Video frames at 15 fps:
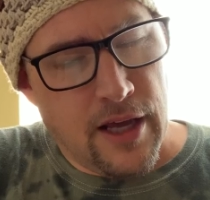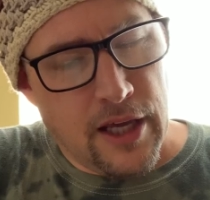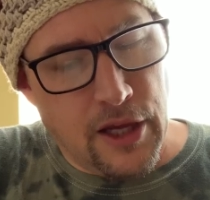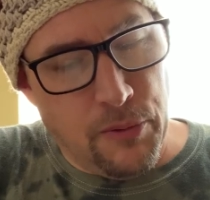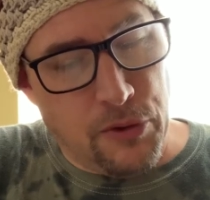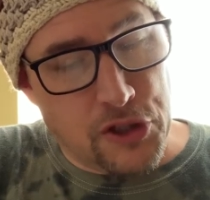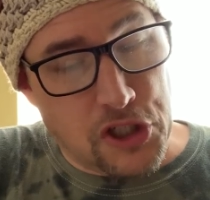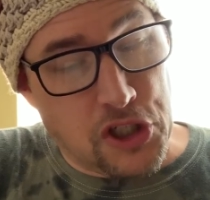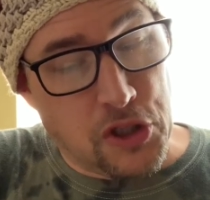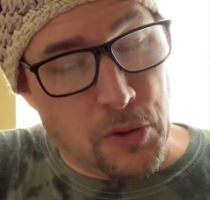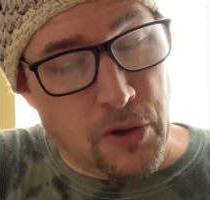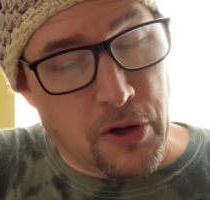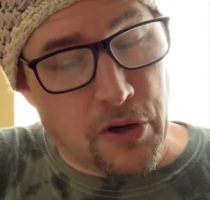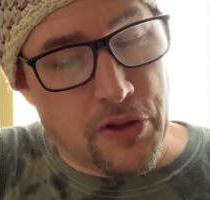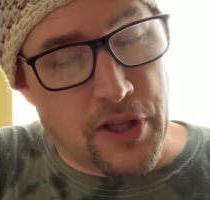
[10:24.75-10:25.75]

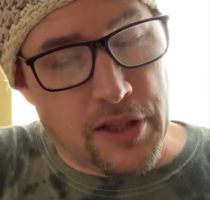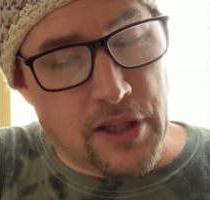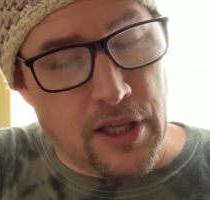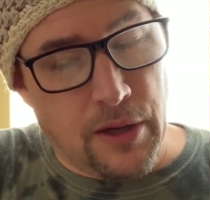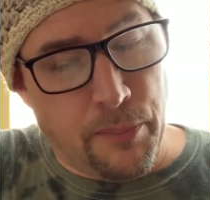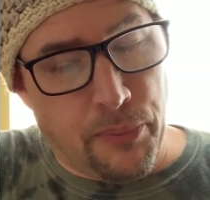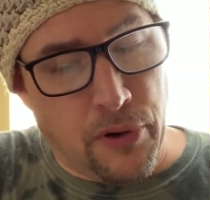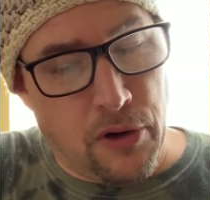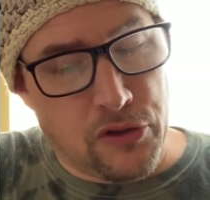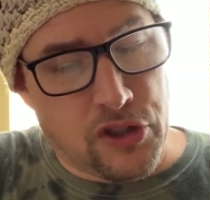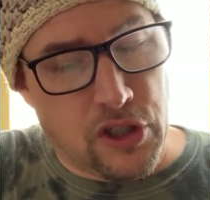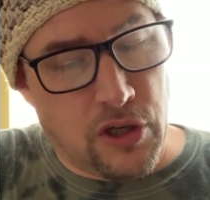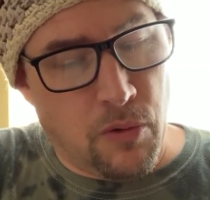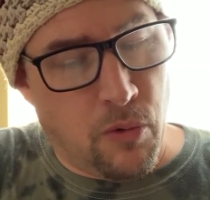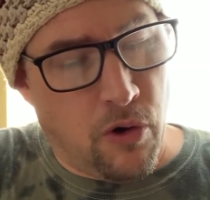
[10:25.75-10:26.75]
the
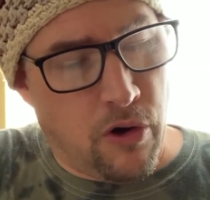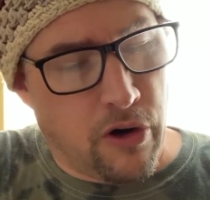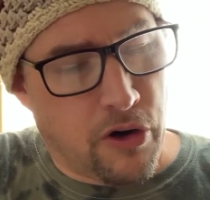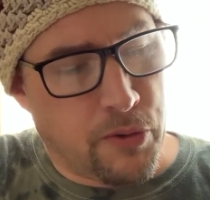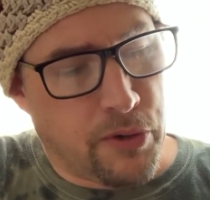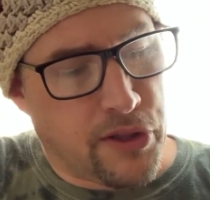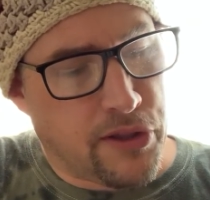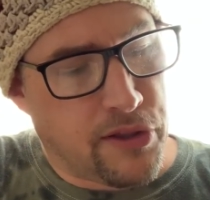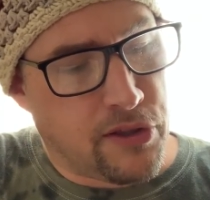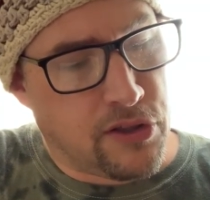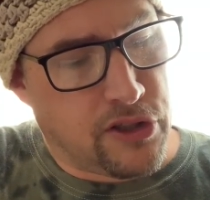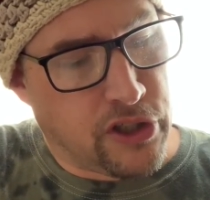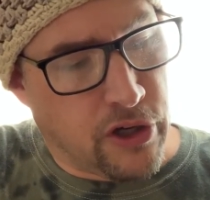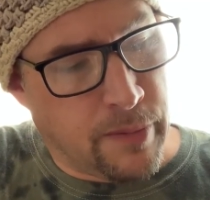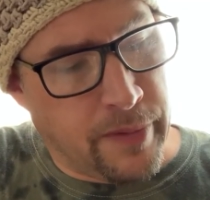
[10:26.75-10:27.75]
approaching war with
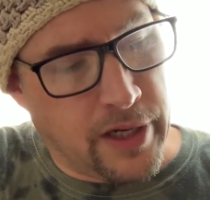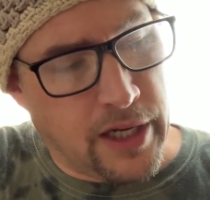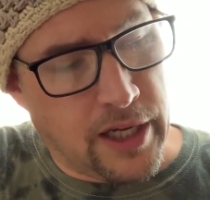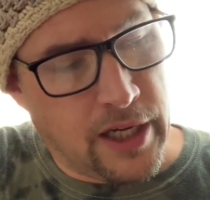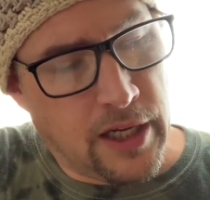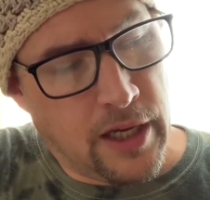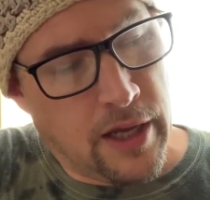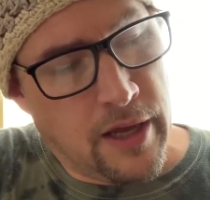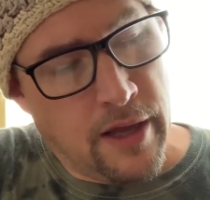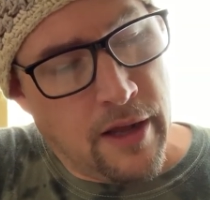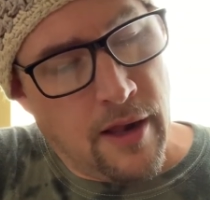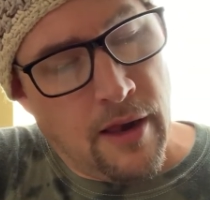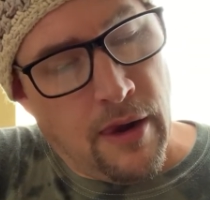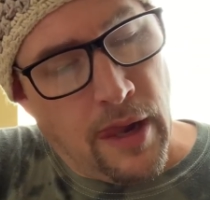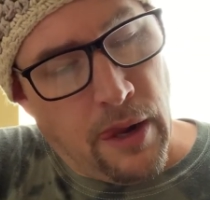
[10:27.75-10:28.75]
Germany
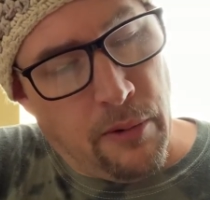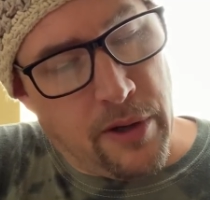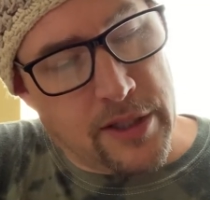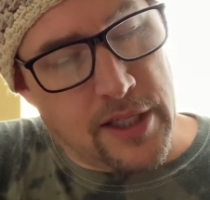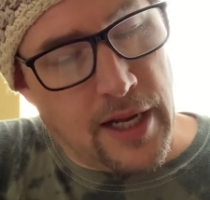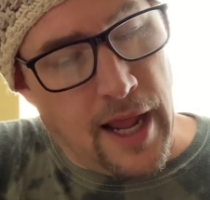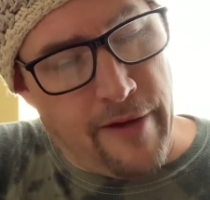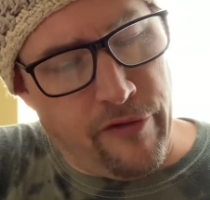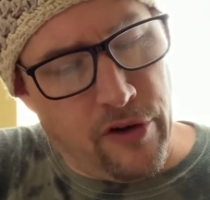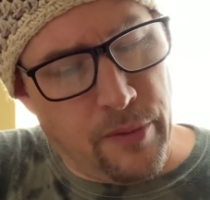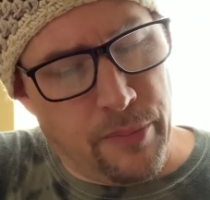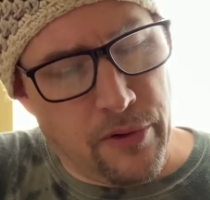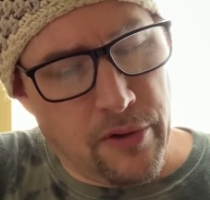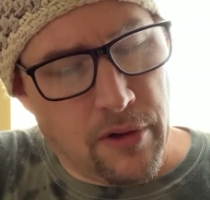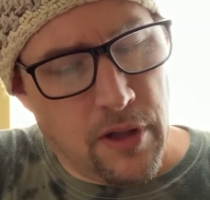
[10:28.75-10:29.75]
was
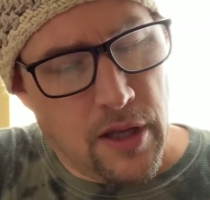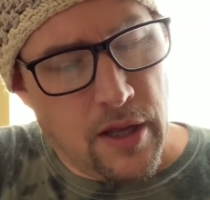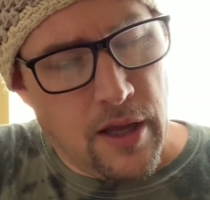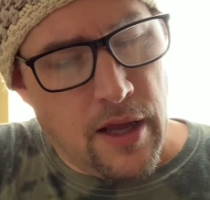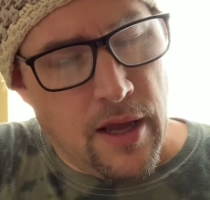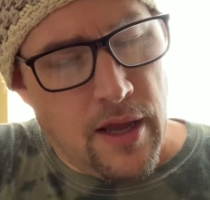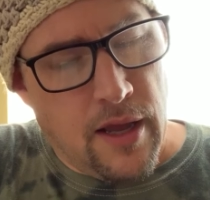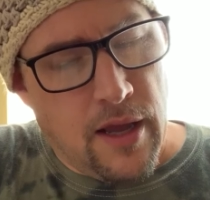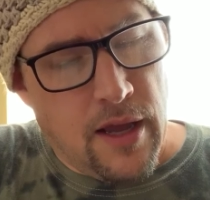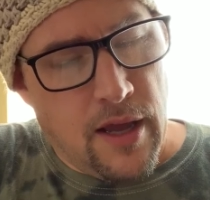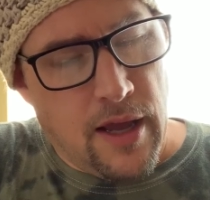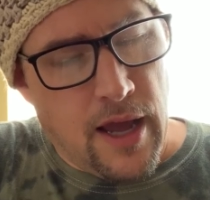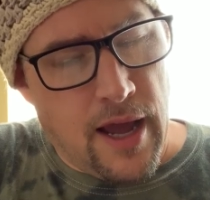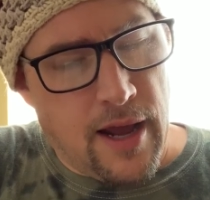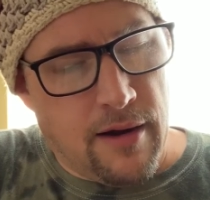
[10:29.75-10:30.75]
inevitable
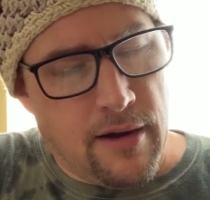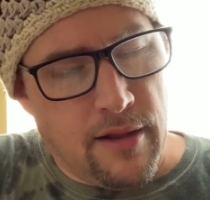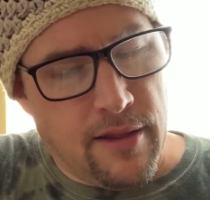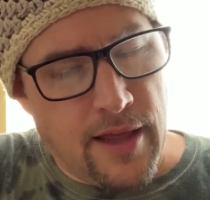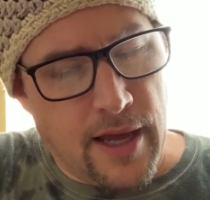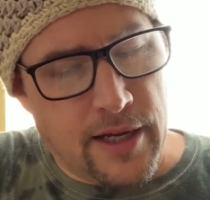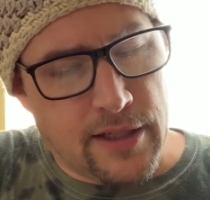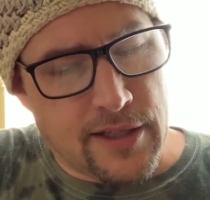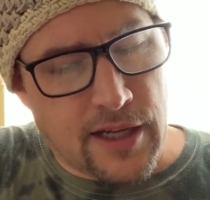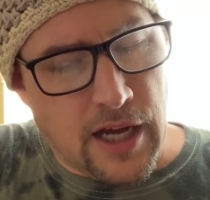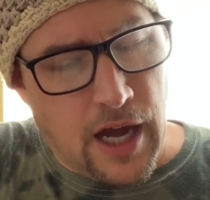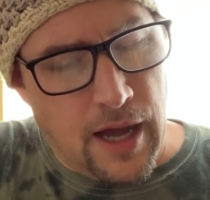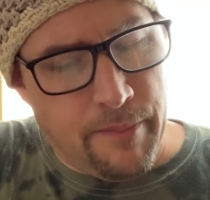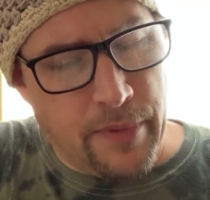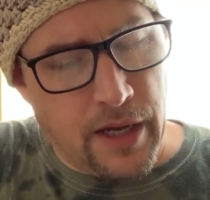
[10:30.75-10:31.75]
and that its
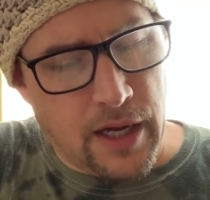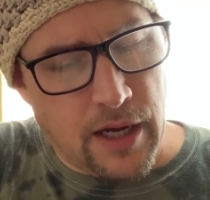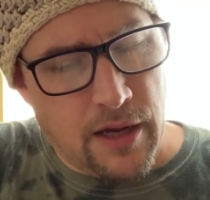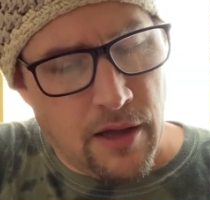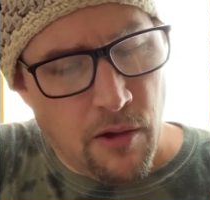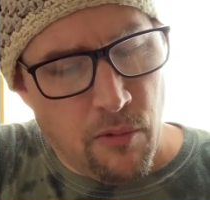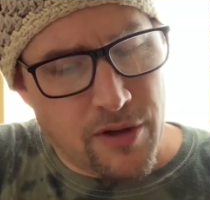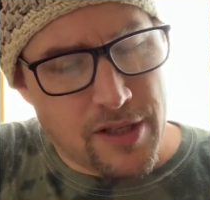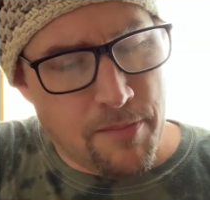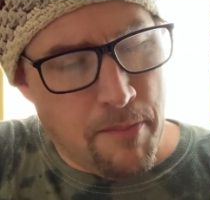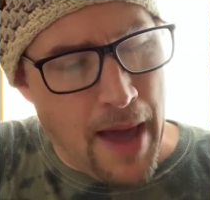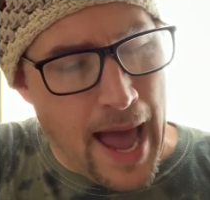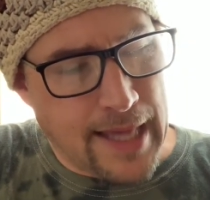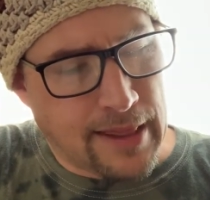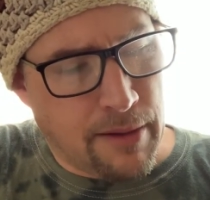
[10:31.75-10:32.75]
coming was
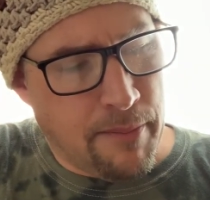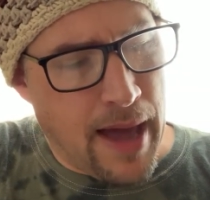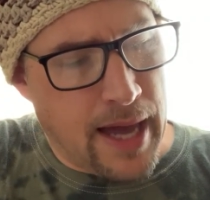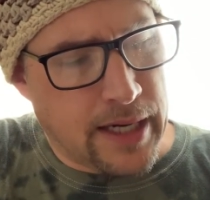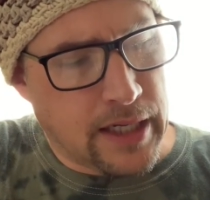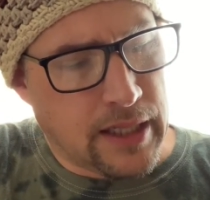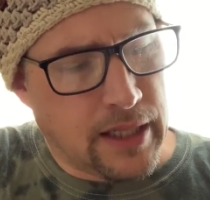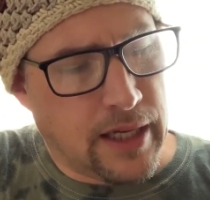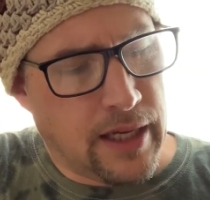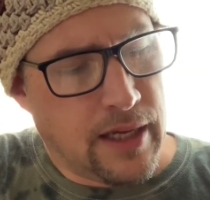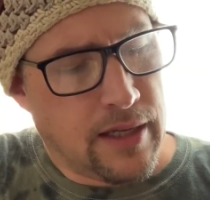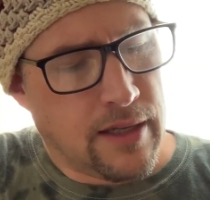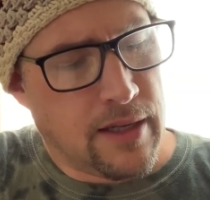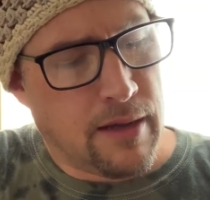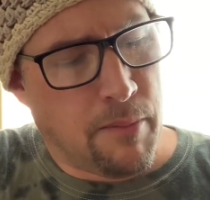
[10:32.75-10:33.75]

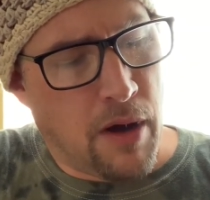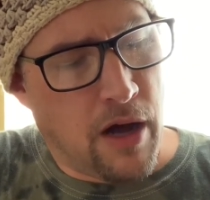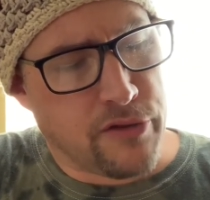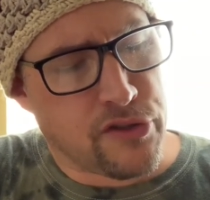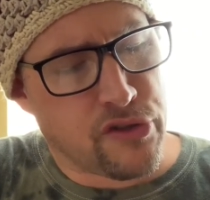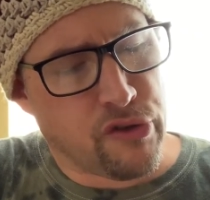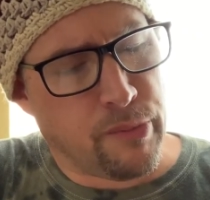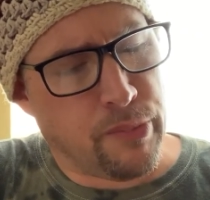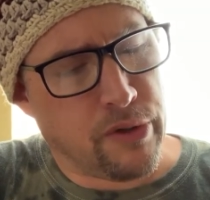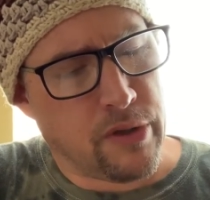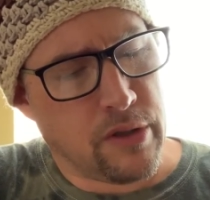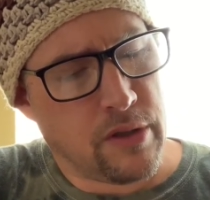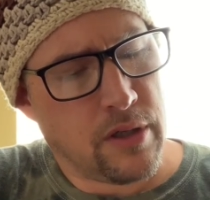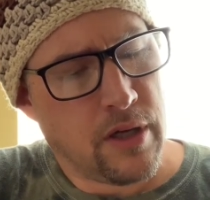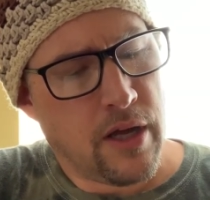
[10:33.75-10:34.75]
mathematically
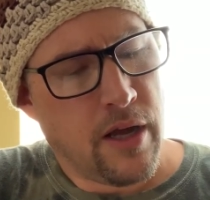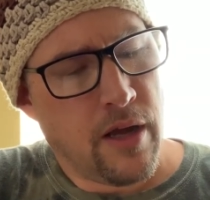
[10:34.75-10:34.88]
demonstrable.